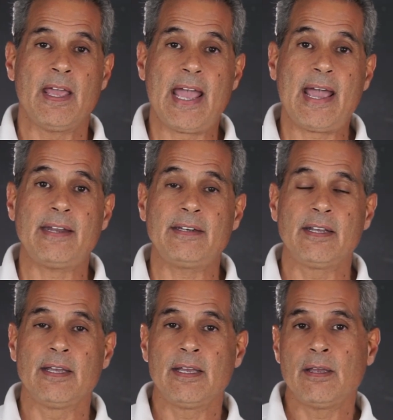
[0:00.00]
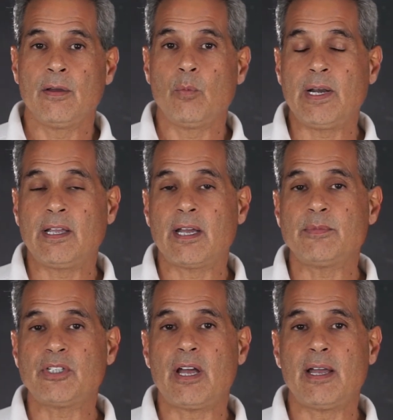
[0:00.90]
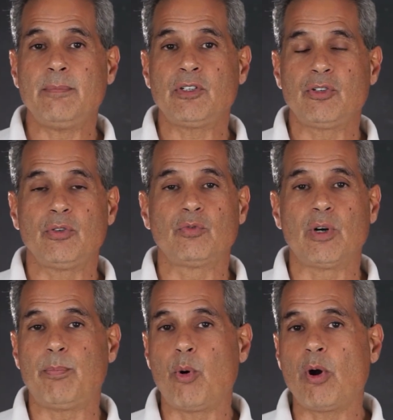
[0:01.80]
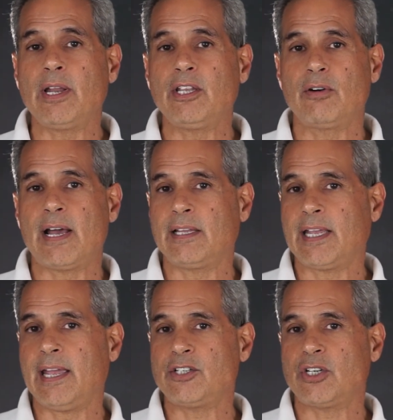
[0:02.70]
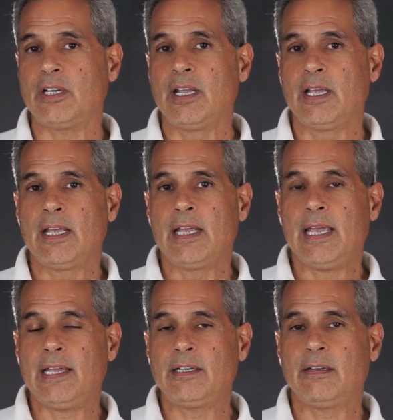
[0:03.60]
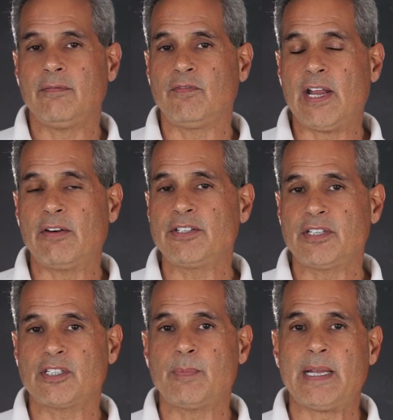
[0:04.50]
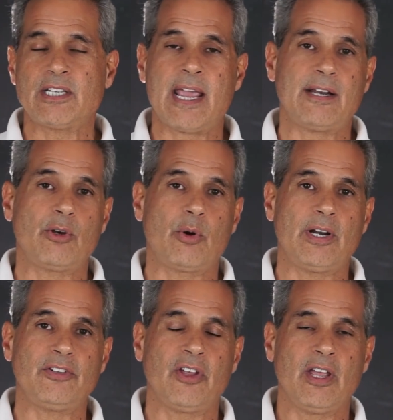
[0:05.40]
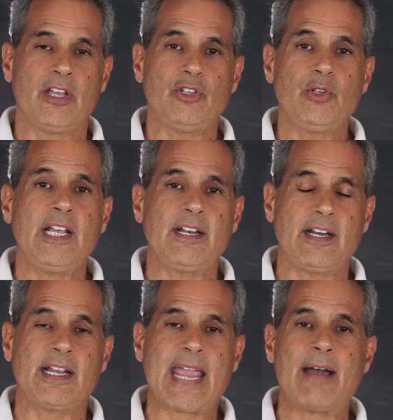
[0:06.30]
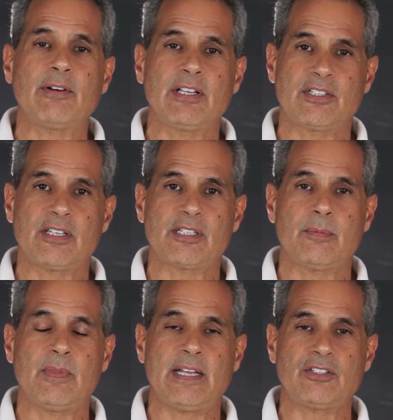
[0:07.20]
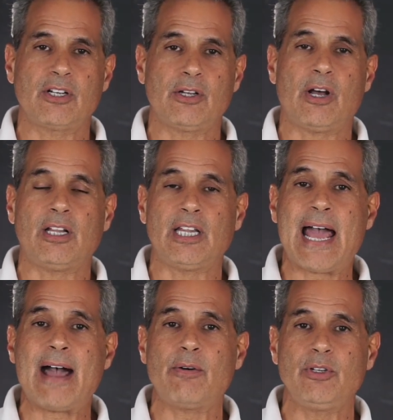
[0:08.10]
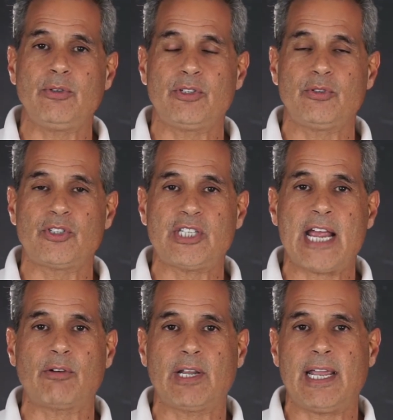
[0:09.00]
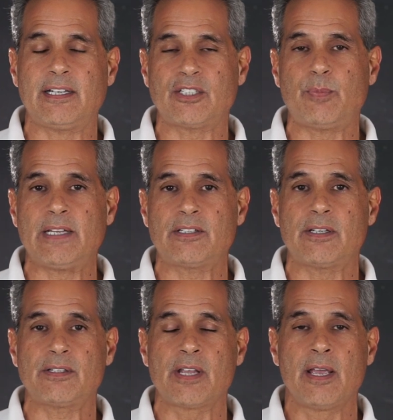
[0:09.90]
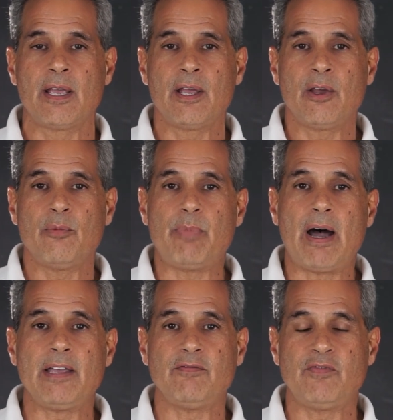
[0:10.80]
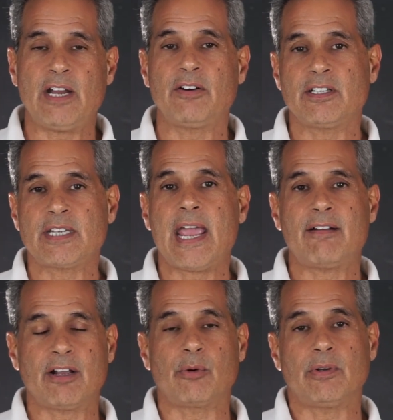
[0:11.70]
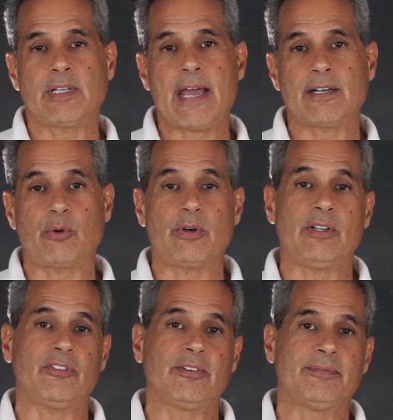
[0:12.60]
and when it comes time to reporting your allocation in various expense categories, you need an accounting system that's going to allow you to segregate expenses by various categories.